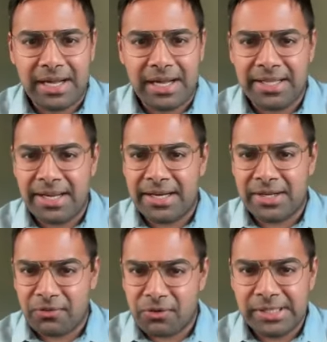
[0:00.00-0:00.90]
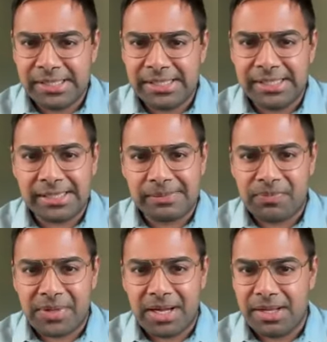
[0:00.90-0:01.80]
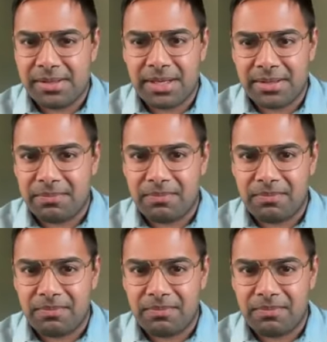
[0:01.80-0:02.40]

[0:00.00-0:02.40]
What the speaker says: Are there differences? Is it